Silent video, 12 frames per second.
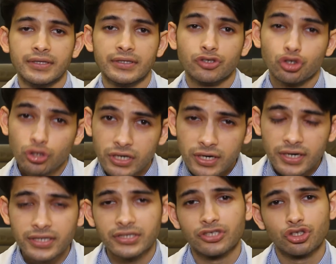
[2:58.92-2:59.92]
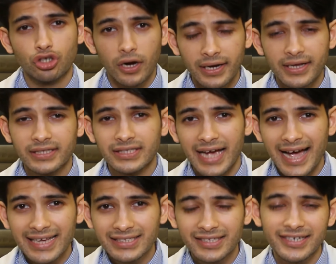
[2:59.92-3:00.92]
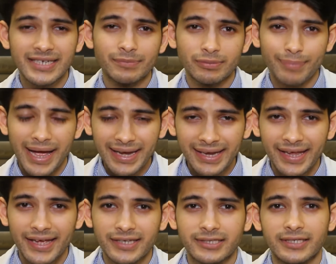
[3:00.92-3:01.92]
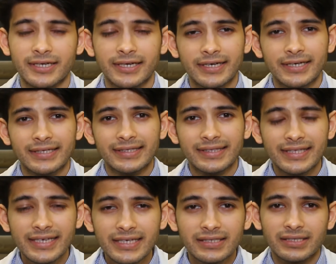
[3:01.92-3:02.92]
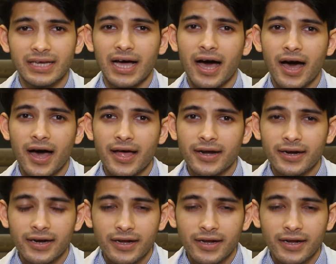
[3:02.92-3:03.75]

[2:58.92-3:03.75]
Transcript: sugars, chocolates, ice creams, pancakes. These are